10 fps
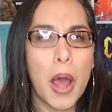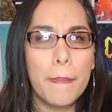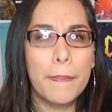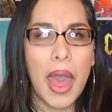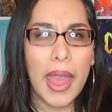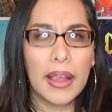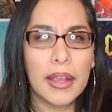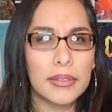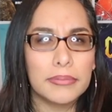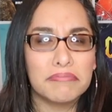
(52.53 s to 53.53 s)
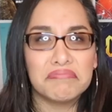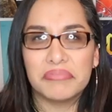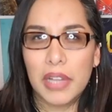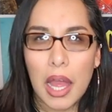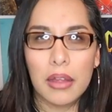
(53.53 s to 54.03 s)
Baumbach.
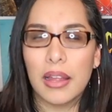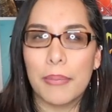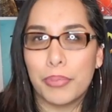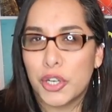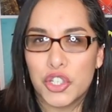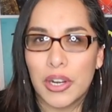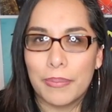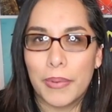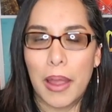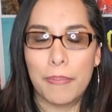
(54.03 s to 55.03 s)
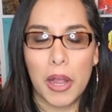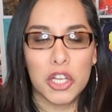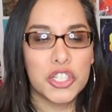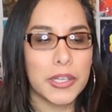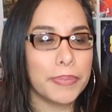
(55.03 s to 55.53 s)
I, am pretty sure I
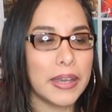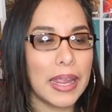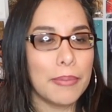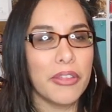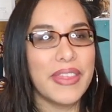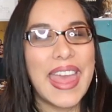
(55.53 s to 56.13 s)
botched up the name on